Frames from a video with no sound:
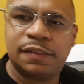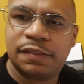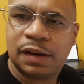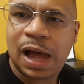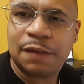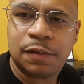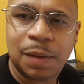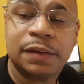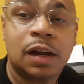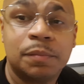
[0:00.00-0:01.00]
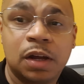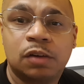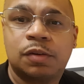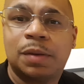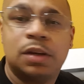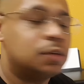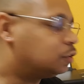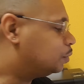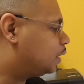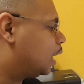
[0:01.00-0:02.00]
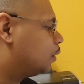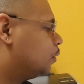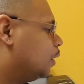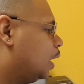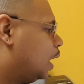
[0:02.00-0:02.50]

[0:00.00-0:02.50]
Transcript: this a lot for my thumbnails for my YouTube channel.